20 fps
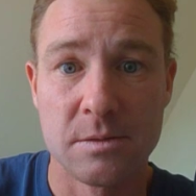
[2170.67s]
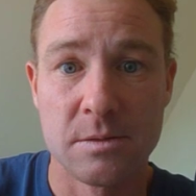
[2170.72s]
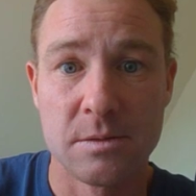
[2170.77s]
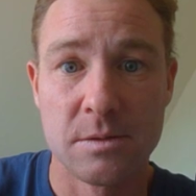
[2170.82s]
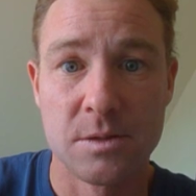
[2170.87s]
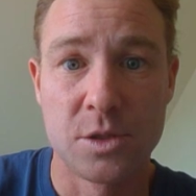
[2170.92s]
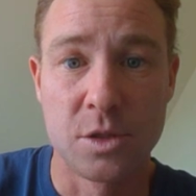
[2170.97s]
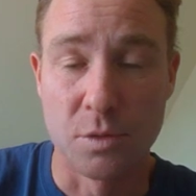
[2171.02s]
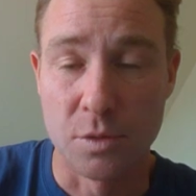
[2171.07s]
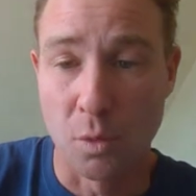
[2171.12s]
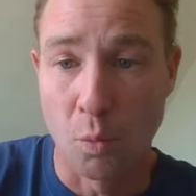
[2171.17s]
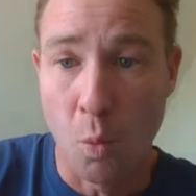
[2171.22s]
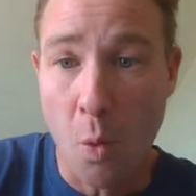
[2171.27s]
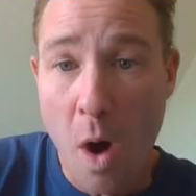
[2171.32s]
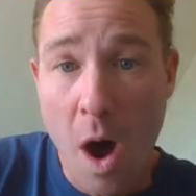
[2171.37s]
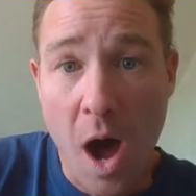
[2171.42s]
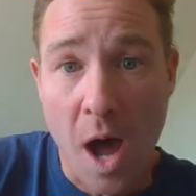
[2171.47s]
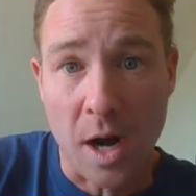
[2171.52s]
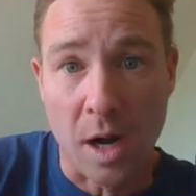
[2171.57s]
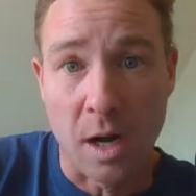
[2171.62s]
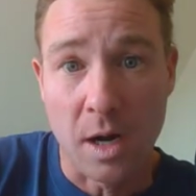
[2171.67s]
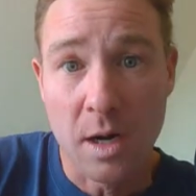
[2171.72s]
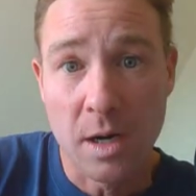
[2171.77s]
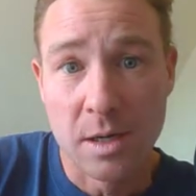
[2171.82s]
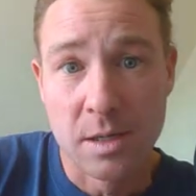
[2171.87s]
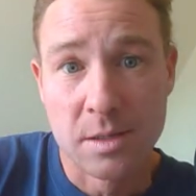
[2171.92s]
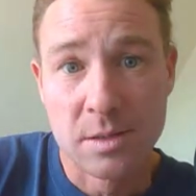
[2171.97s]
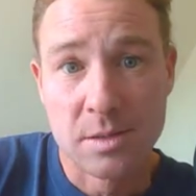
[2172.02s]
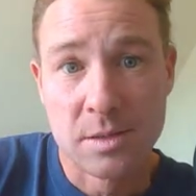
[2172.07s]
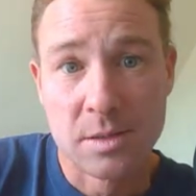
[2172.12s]
So the water,
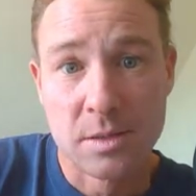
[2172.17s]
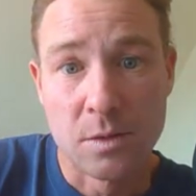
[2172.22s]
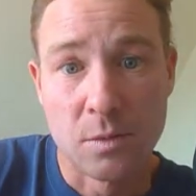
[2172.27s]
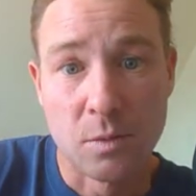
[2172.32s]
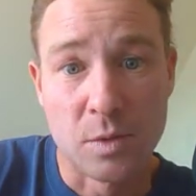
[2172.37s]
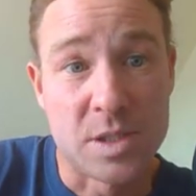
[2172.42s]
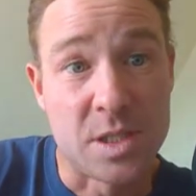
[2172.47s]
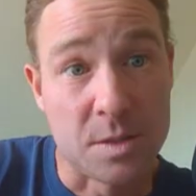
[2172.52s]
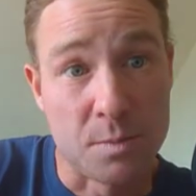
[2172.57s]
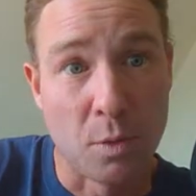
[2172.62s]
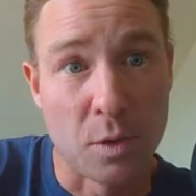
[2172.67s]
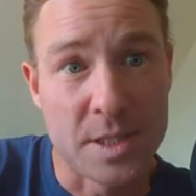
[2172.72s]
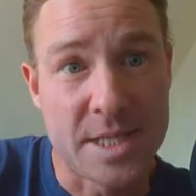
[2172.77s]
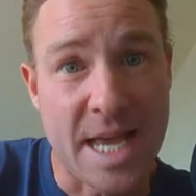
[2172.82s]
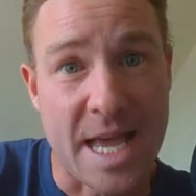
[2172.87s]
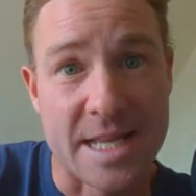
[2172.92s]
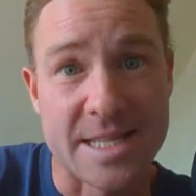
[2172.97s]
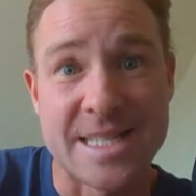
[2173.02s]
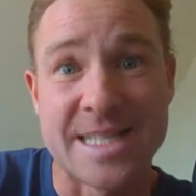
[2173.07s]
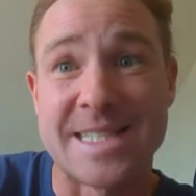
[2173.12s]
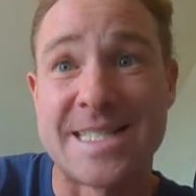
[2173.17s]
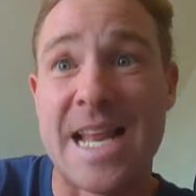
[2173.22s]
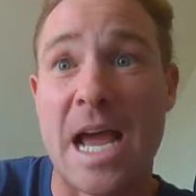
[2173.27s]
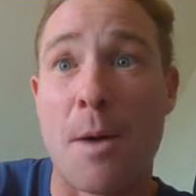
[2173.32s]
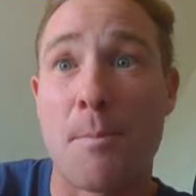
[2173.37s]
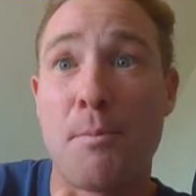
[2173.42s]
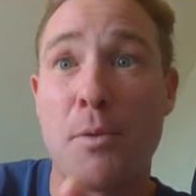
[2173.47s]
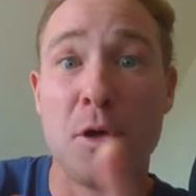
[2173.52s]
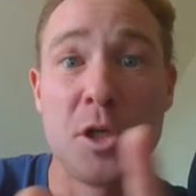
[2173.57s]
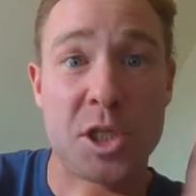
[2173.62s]
which is more dense, is now
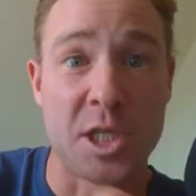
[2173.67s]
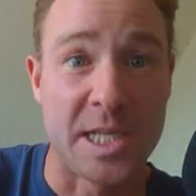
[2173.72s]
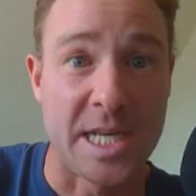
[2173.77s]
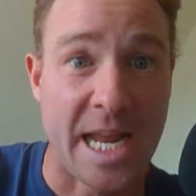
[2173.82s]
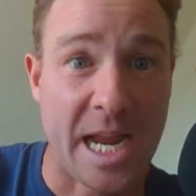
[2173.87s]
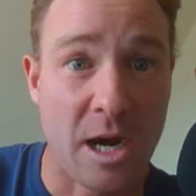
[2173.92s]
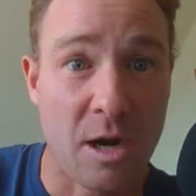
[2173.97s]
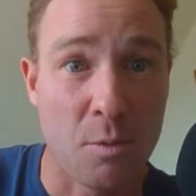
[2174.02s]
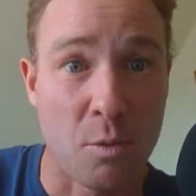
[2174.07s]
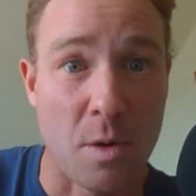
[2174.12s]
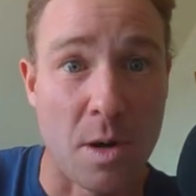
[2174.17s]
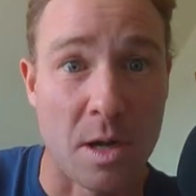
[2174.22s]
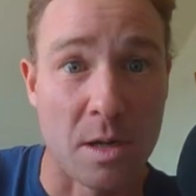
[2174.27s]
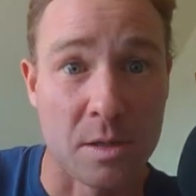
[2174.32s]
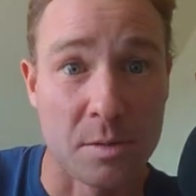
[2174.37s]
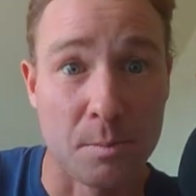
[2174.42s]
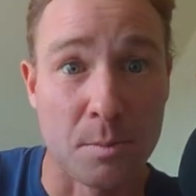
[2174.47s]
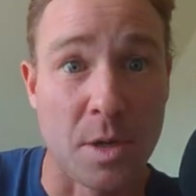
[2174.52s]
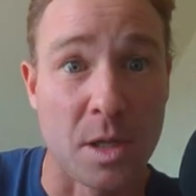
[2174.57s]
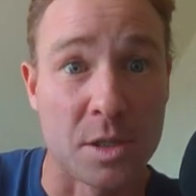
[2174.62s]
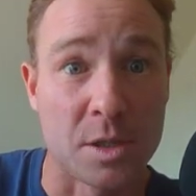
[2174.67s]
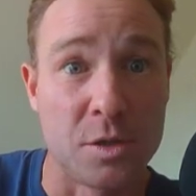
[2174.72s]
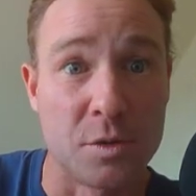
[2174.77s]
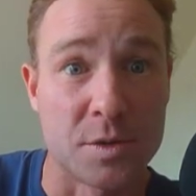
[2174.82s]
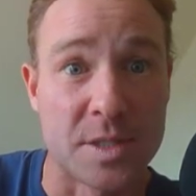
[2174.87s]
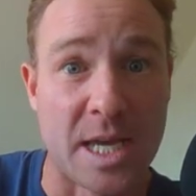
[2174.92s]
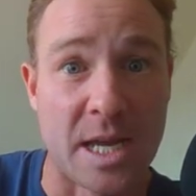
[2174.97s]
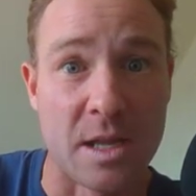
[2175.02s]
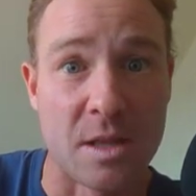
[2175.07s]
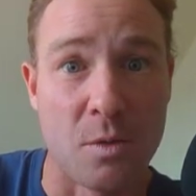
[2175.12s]
pushing air molecules
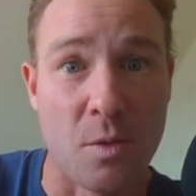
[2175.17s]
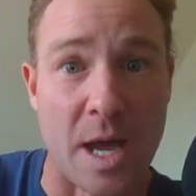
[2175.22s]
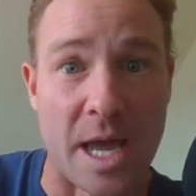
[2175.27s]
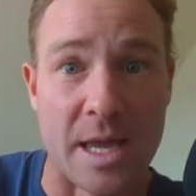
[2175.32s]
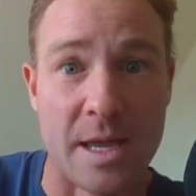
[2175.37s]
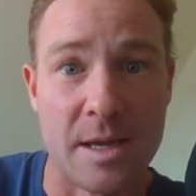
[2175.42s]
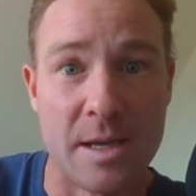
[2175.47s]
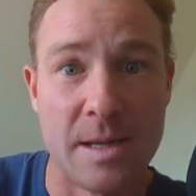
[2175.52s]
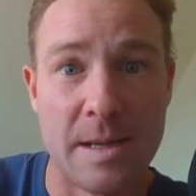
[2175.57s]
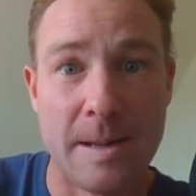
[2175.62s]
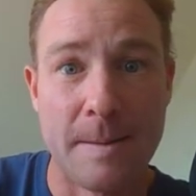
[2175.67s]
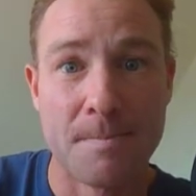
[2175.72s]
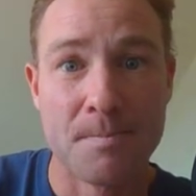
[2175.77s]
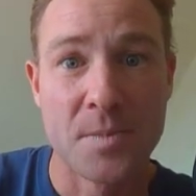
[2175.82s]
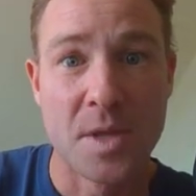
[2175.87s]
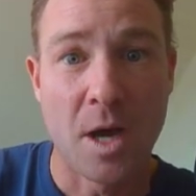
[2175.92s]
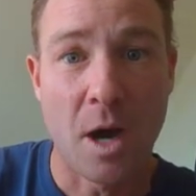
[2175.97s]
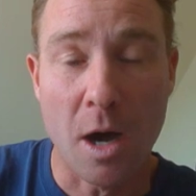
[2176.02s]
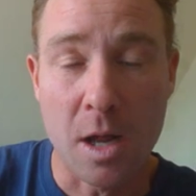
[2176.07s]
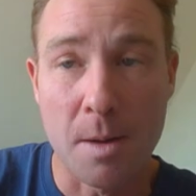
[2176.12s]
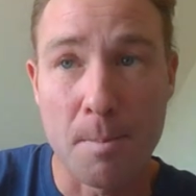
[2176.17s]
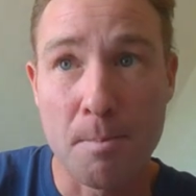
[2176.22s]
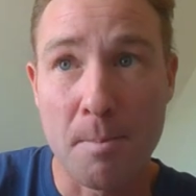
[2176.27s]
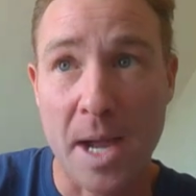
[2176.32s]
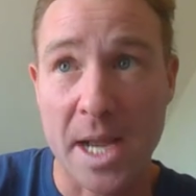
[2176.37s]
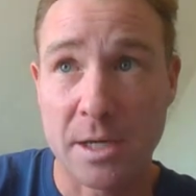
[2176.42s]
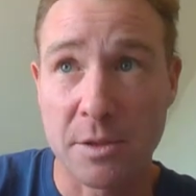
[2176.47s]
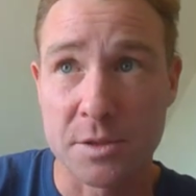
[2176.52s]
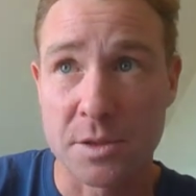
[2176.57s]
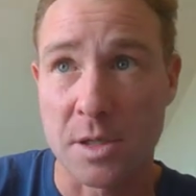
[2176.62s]
out of the way. On a
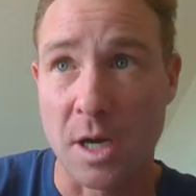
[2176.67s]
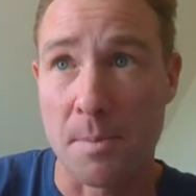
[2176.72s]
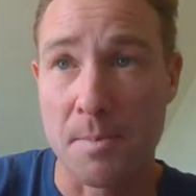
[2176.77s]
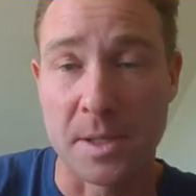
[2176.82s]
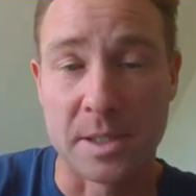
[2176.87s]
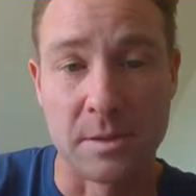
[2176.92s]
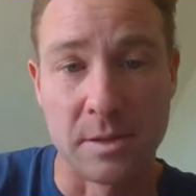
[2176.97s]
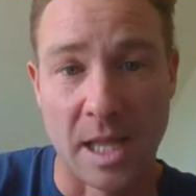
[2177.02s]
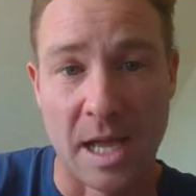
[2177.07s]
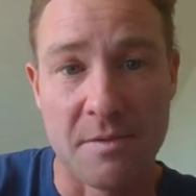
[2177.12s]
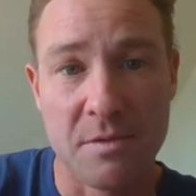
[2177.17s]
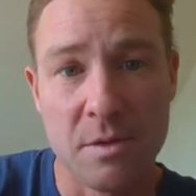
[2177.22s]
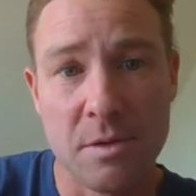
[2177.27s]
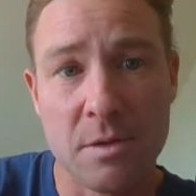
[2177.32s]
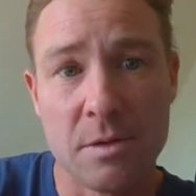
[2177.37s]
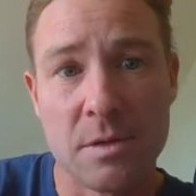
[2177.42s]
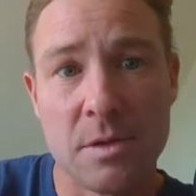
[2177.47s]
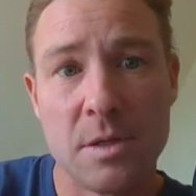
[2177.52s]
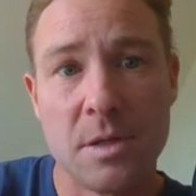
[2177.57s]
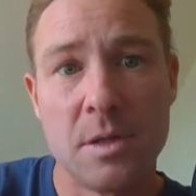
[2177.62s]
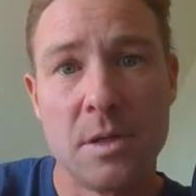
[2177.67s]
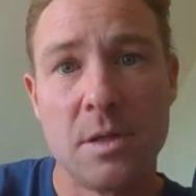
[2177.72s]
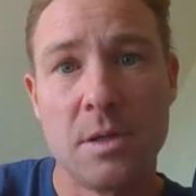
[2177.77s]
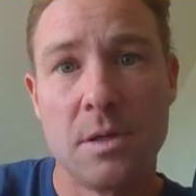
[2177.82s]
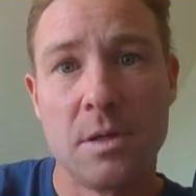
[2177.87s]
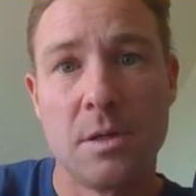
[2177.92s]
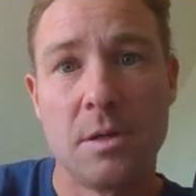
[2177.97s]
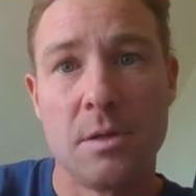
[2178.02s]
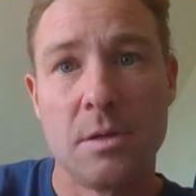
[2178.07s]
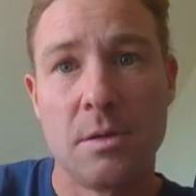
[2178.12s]
microscopic level,
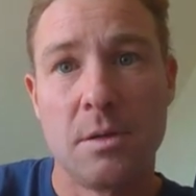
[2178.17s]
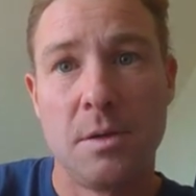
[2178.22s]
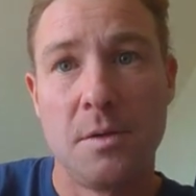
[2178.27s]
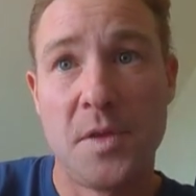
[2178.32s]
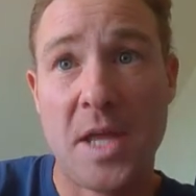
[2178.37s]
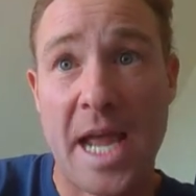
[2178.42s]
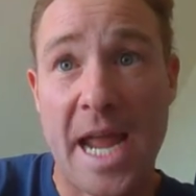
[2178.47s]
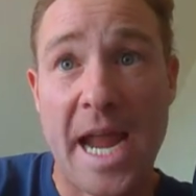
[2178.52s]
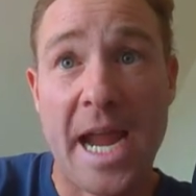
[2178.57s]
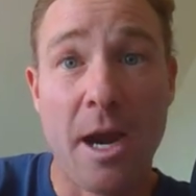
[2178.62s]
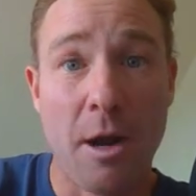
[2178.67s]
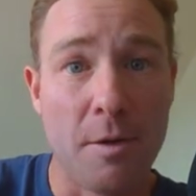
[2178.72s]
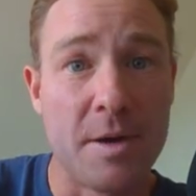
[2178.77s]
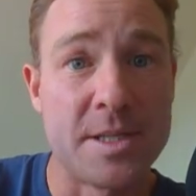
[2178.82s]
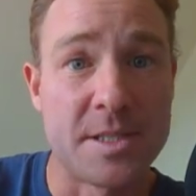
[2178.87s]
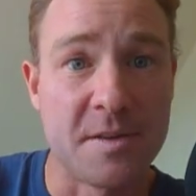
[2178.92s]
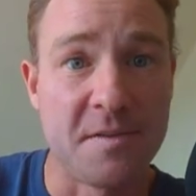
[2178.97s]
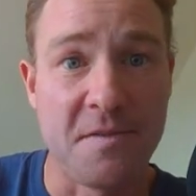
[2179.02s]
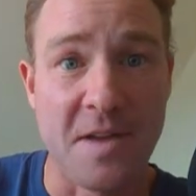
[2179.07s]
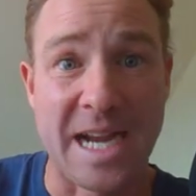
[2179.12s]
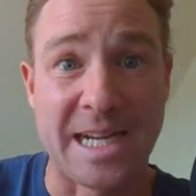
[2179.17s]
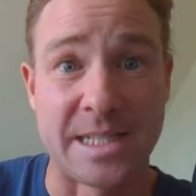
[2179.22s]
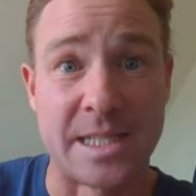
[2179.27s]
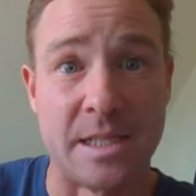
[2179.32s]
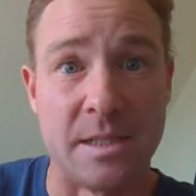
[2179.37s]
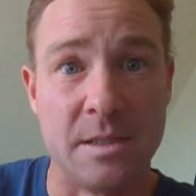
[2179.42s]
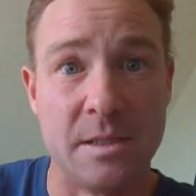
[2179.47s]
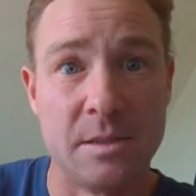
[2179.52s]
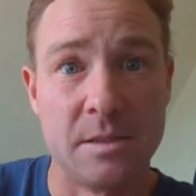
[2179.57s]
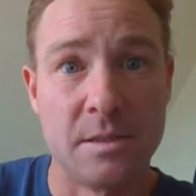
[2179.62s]
the air is
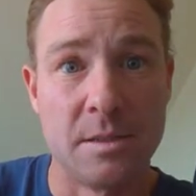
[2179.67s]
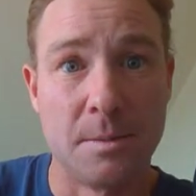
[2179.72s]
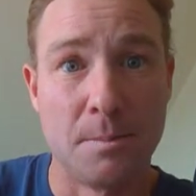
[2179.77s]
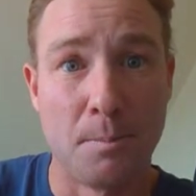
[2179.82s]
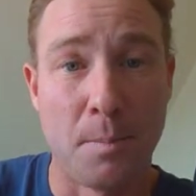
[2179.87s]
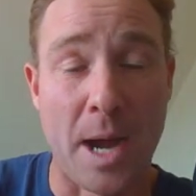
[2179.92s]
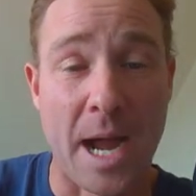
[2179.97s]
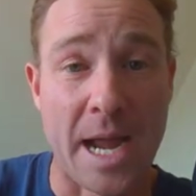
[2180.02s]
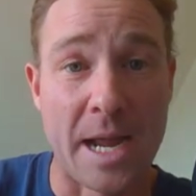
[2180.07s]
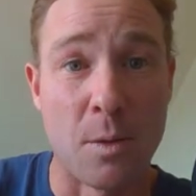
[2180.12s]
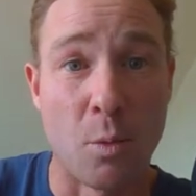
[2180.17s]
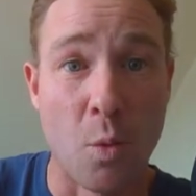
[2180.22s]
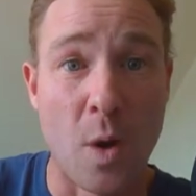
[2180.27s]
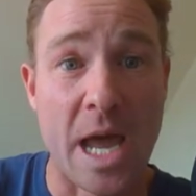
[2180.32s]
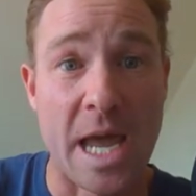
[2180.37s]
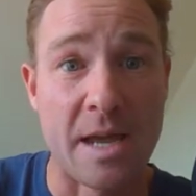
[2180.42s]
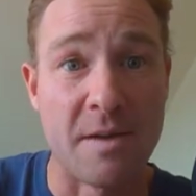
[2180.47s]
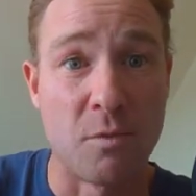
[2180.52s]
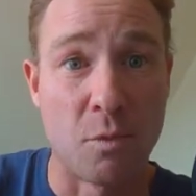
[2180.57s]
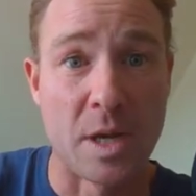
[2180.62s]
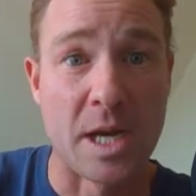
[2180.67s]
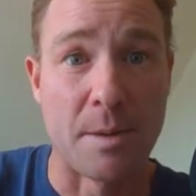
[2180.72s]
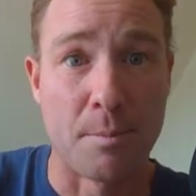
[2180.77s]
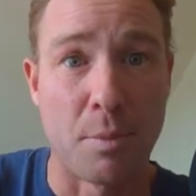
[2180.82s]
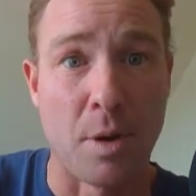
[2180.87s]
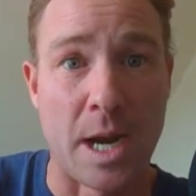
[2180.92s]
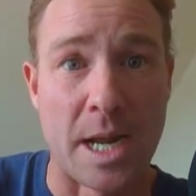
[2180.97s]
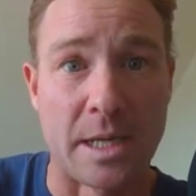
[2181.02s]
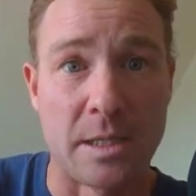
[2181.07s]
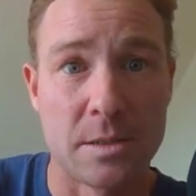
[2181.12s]
affected by a wave when it
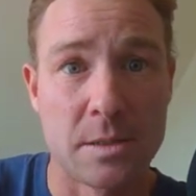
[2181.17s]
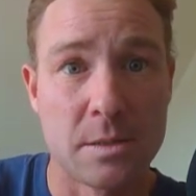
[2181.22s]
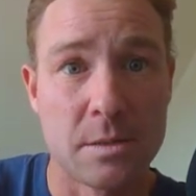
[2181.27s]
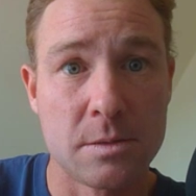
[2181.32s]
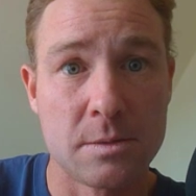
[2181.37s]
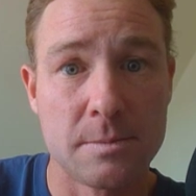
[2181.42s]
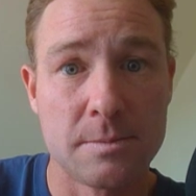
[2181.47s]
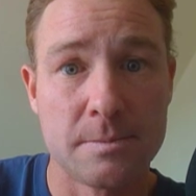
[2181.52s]
breaks.